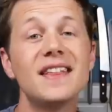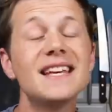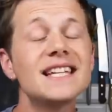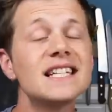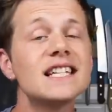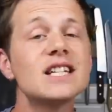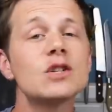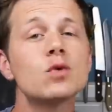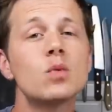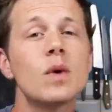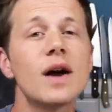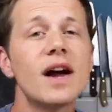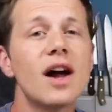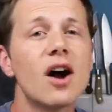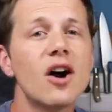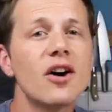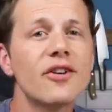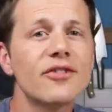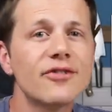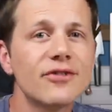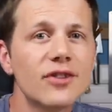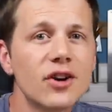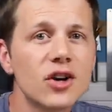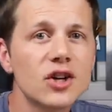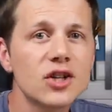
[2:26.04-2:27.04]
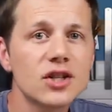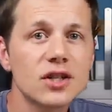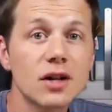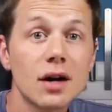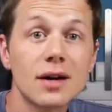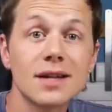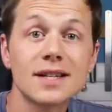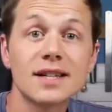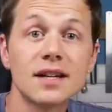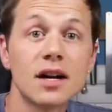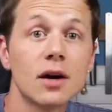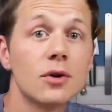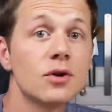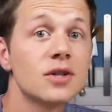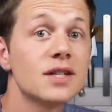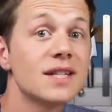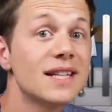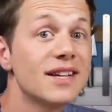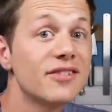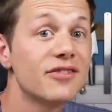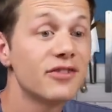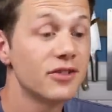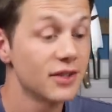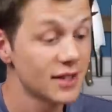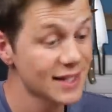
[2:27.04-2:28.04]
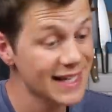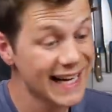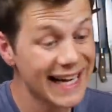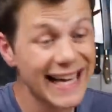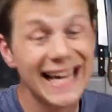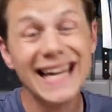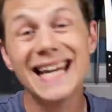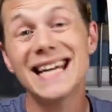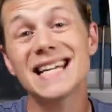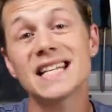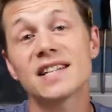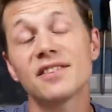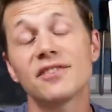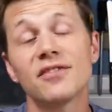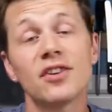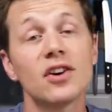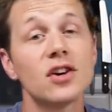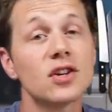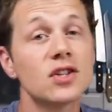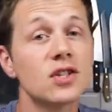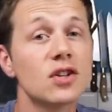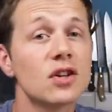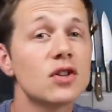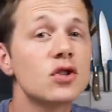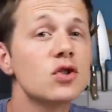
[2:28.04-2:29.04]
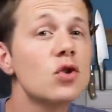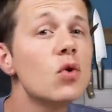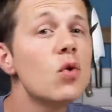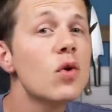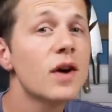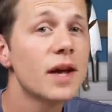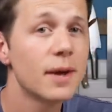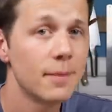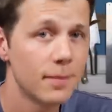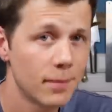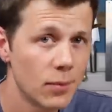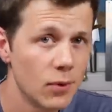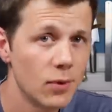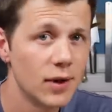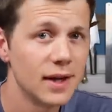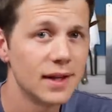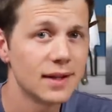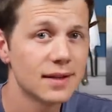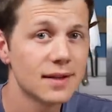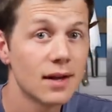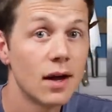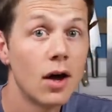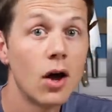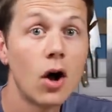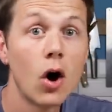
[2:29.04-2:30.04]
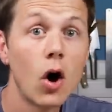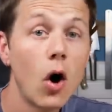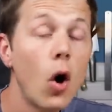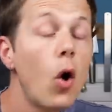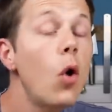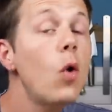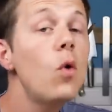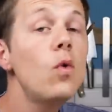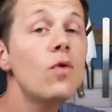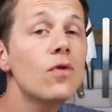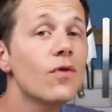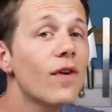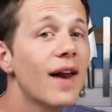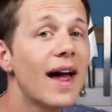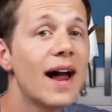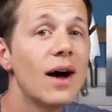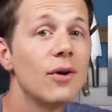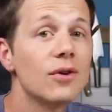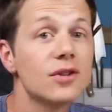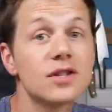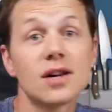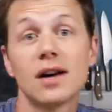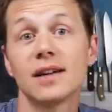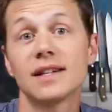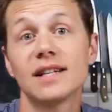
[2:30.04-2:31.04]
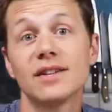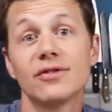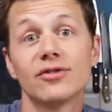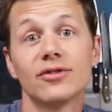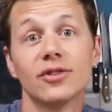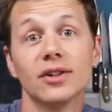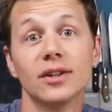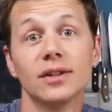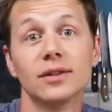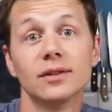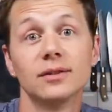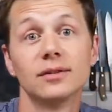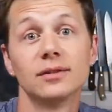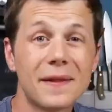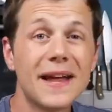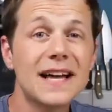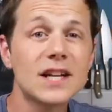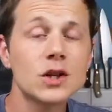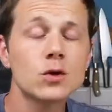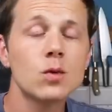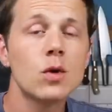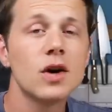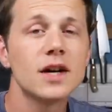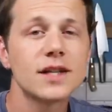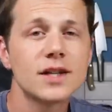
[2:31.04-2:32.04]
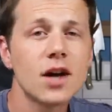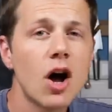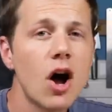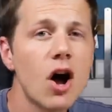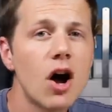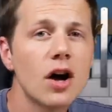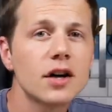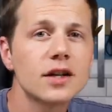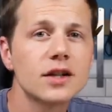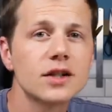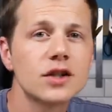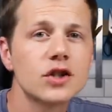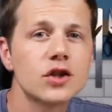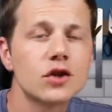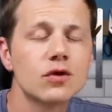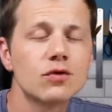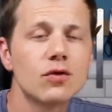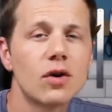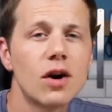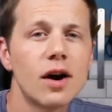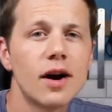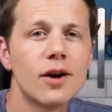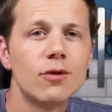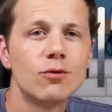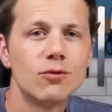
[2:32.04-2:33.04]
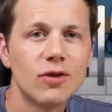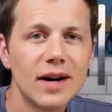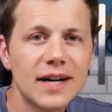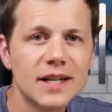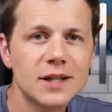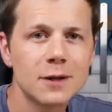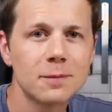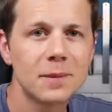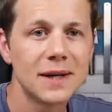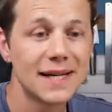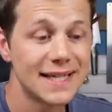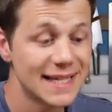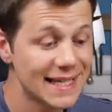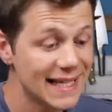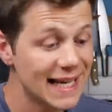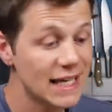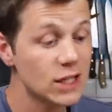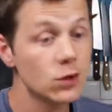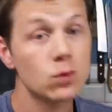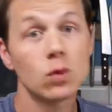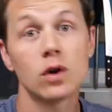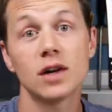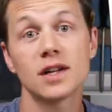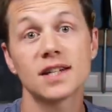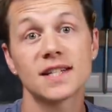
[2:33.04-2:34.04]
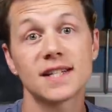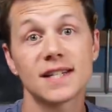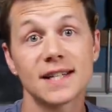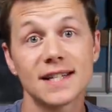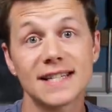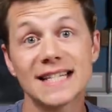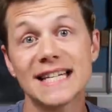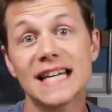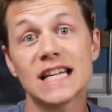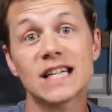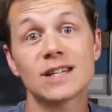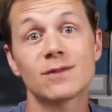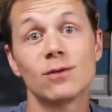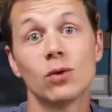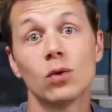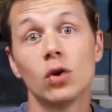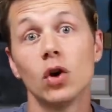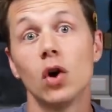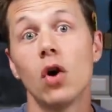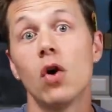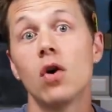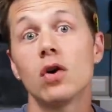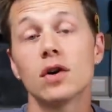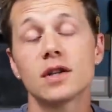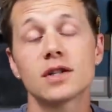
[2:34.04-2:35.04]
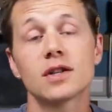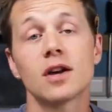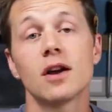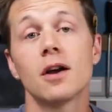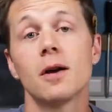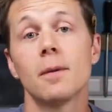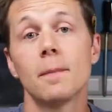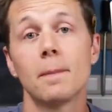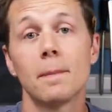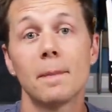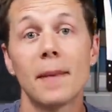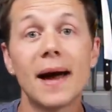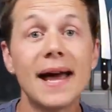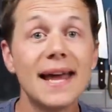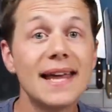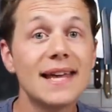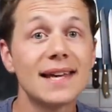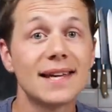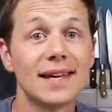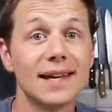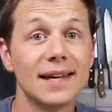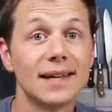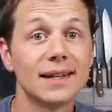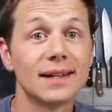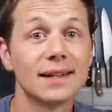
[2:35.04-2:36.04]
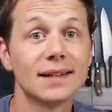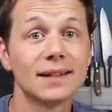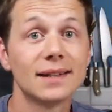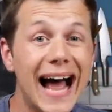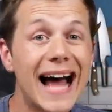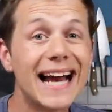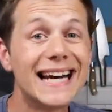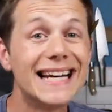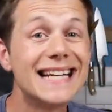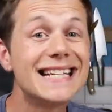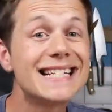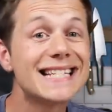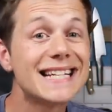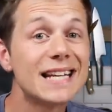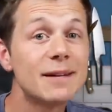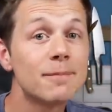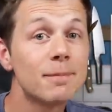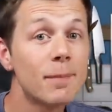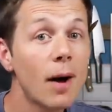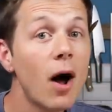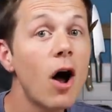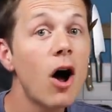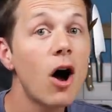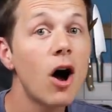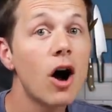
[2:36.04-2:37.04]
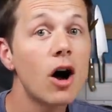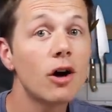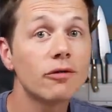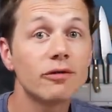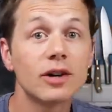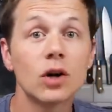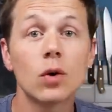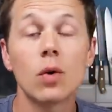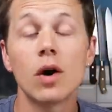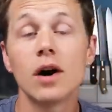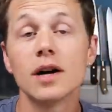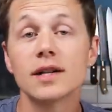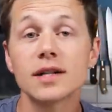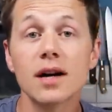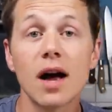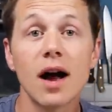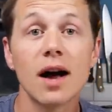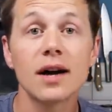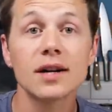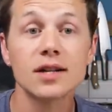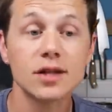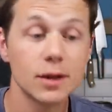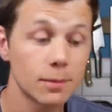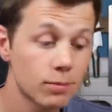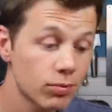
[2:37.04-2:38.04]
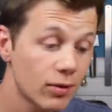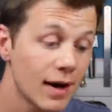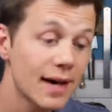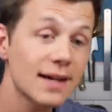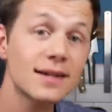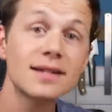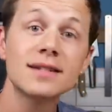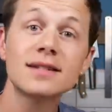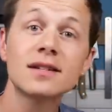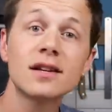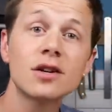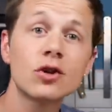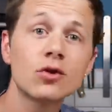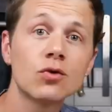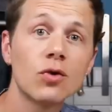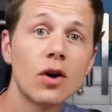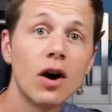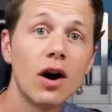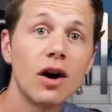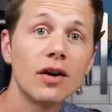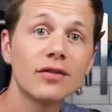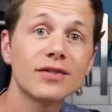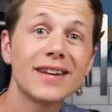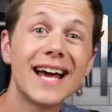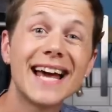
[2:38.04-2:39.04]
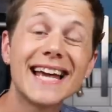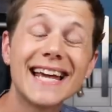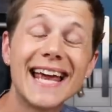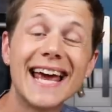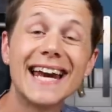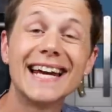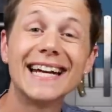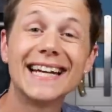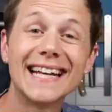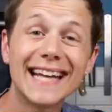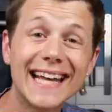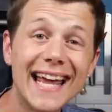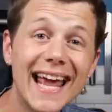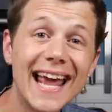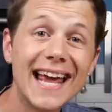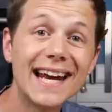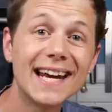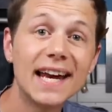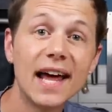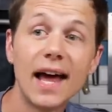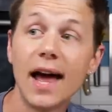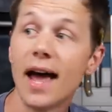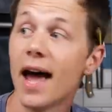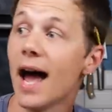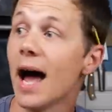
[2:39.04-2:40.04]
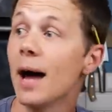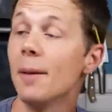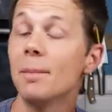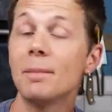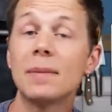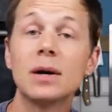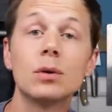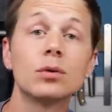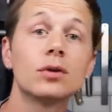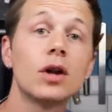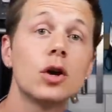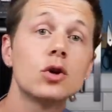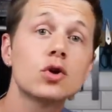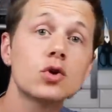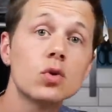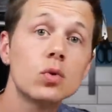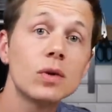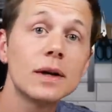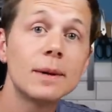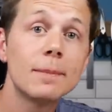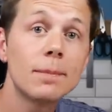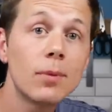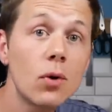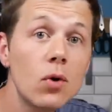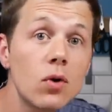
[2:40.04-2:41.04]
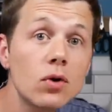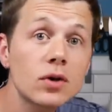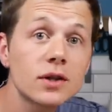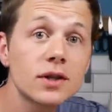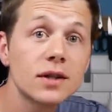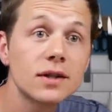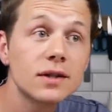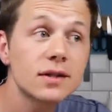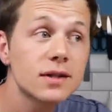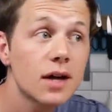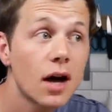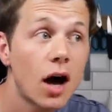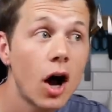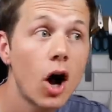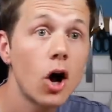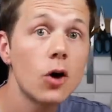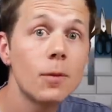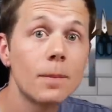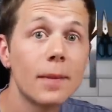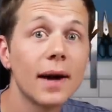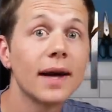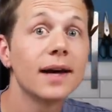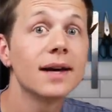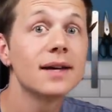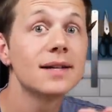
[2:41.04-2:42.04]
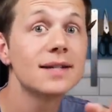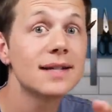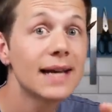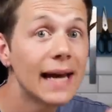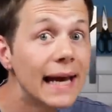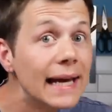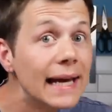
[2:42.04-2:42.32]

This is where I first start to notice a difference, and here's the first talking point. All flours are different. That's why it's hard to write recipes, and that's why successful long-term baking, at least in part, requires us to practice our craft again and again and build those all-important home baker's